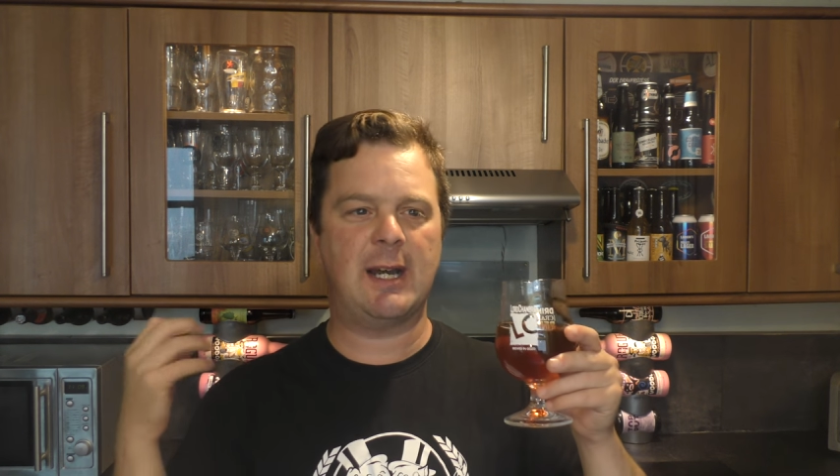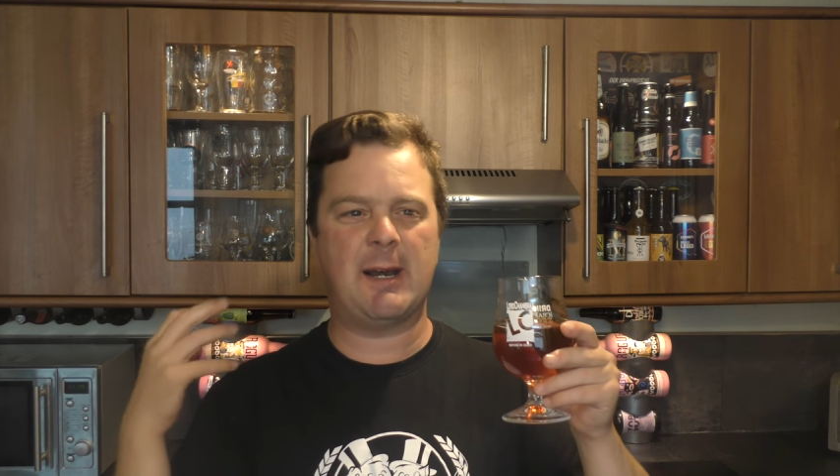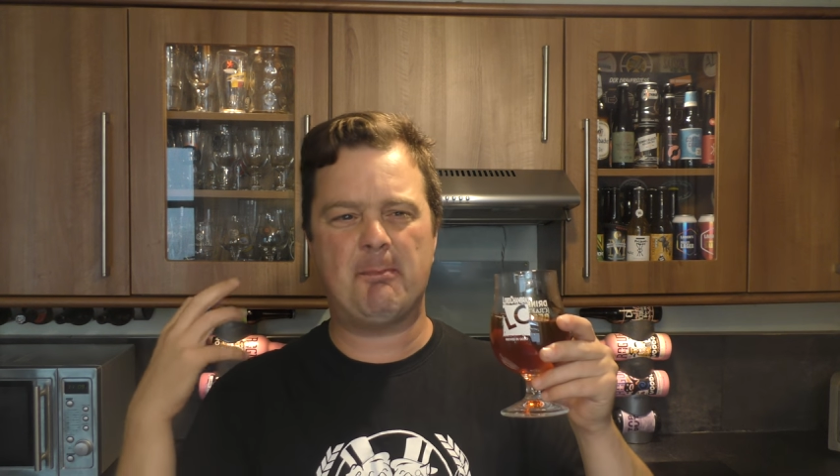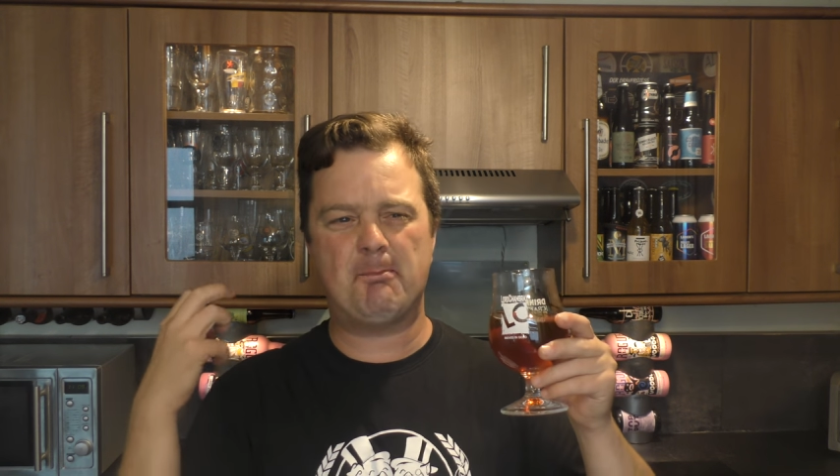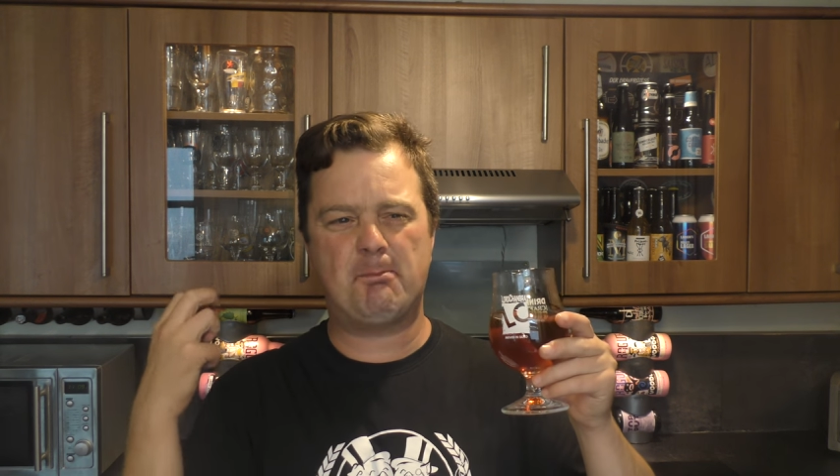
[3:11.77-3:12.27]

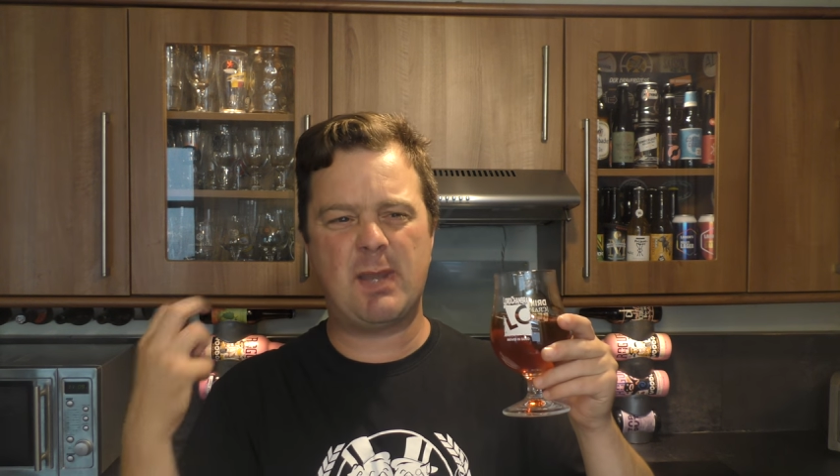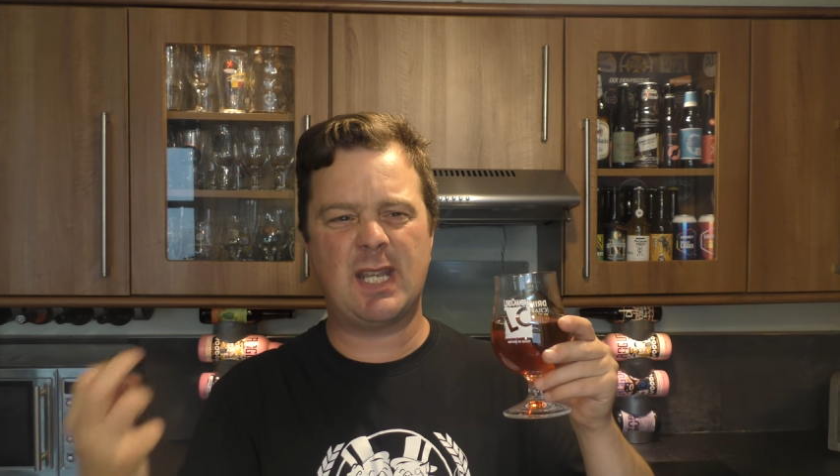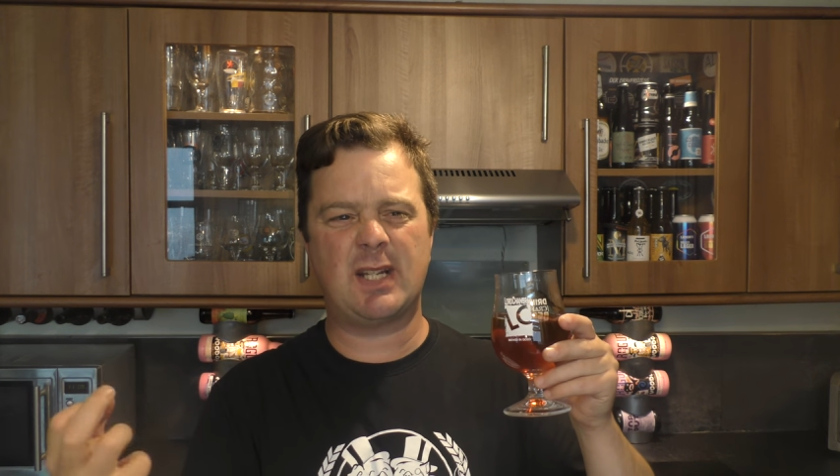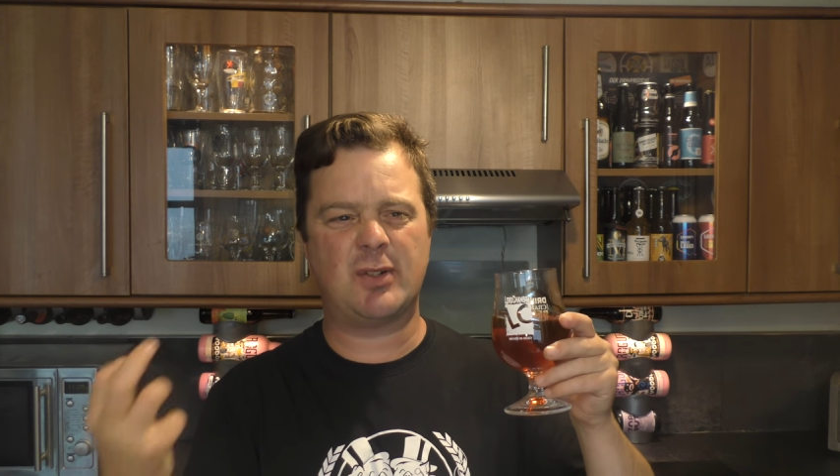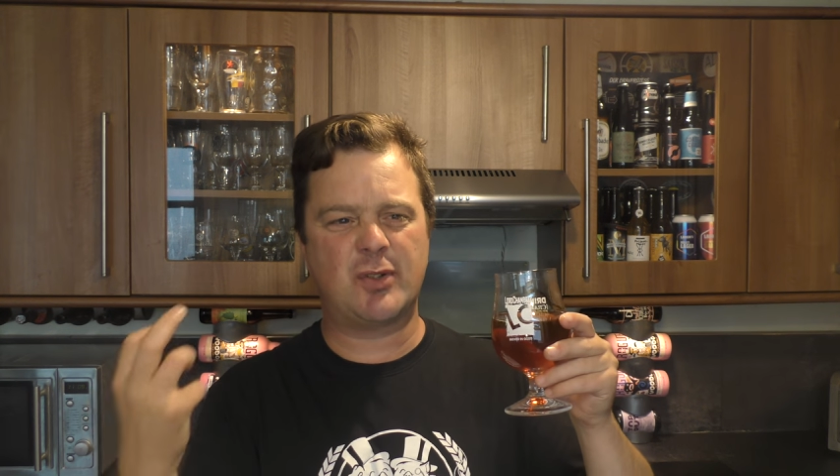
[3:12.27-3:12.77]
uh,
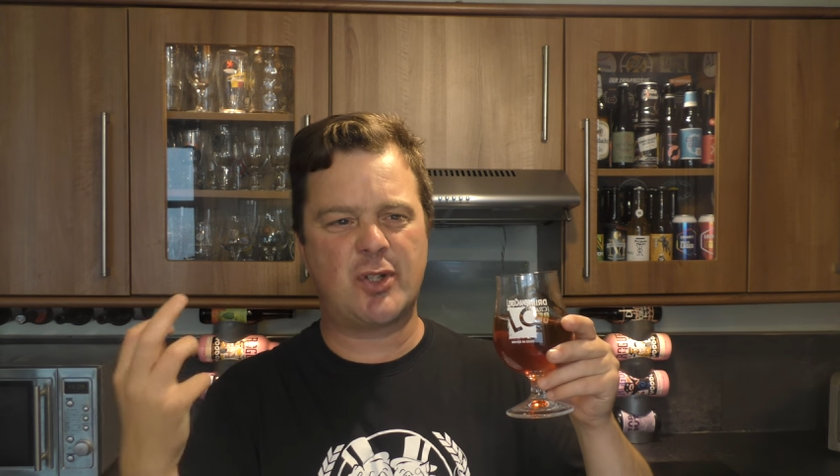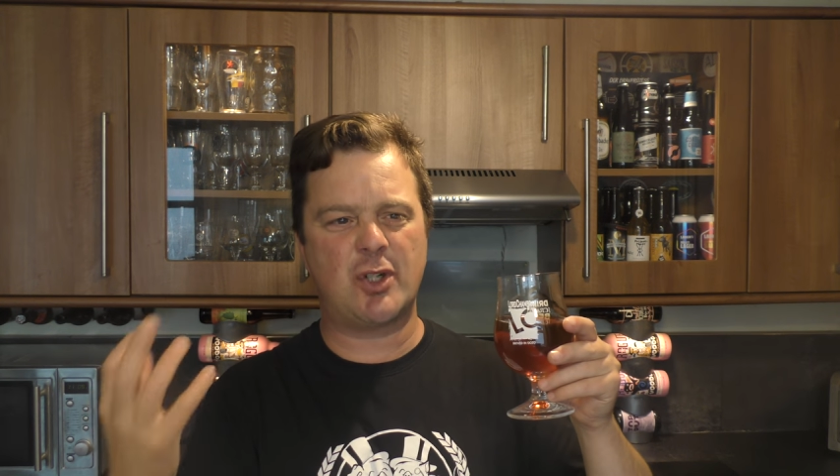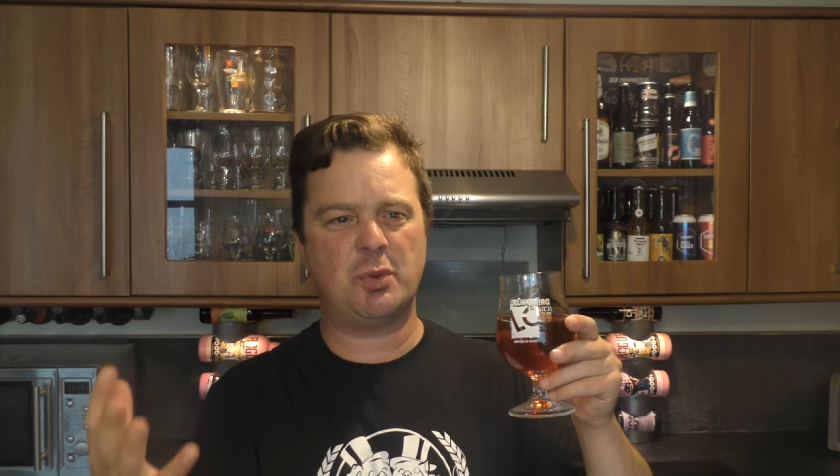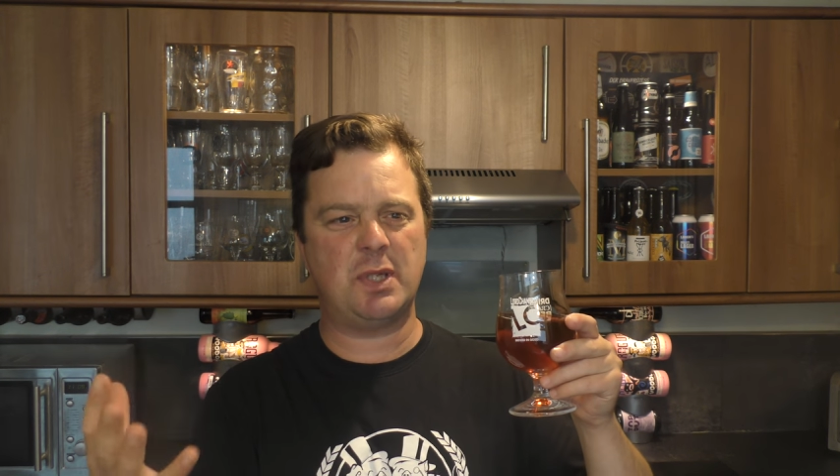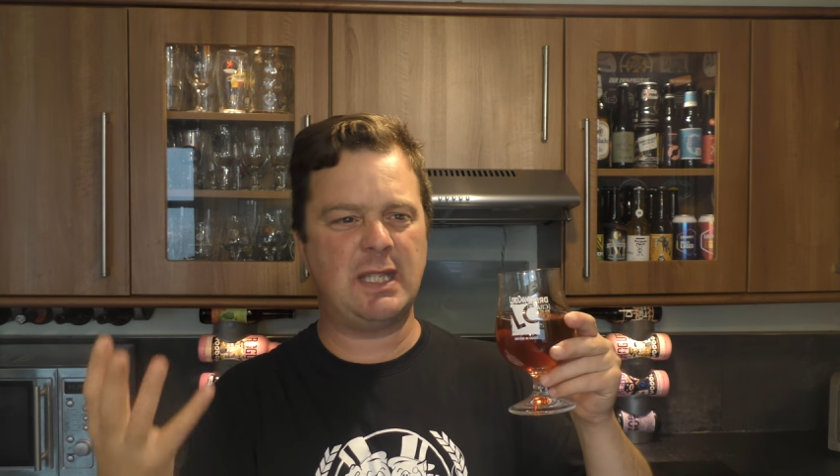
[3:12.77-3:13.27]
big
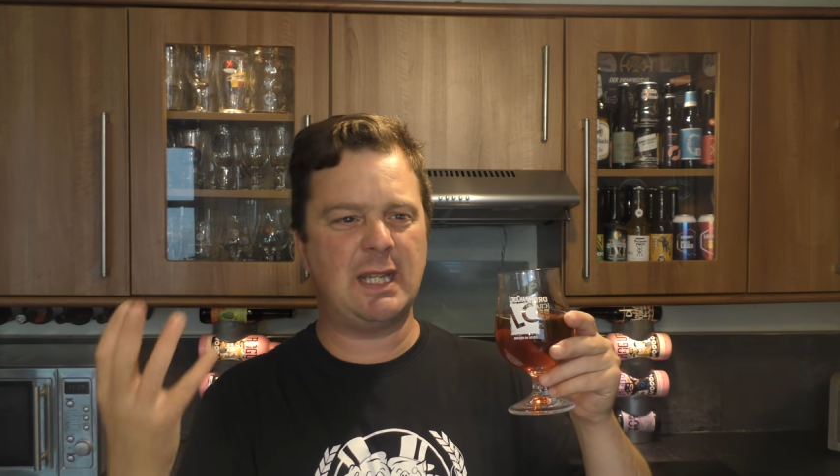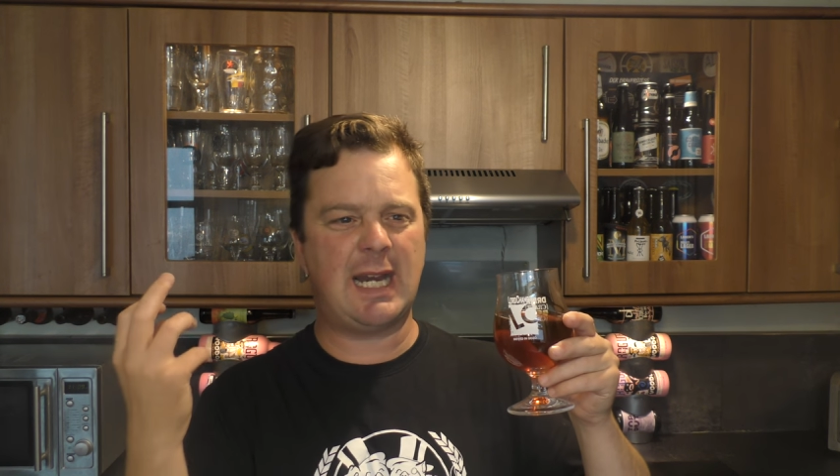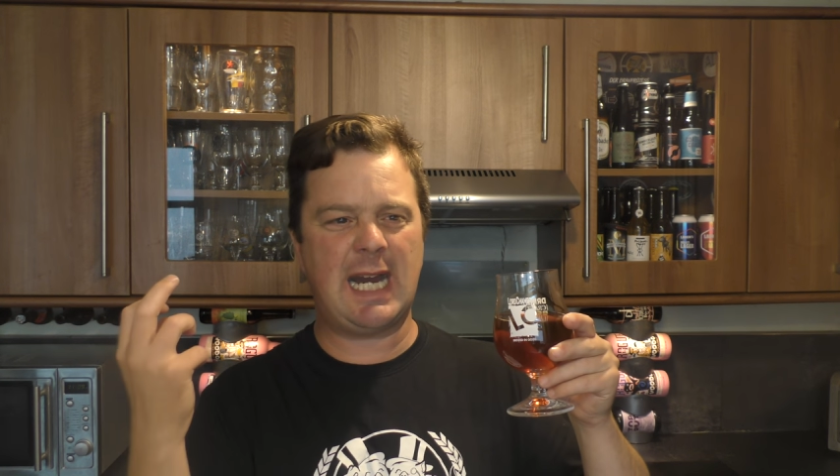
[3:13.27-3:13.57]
chewy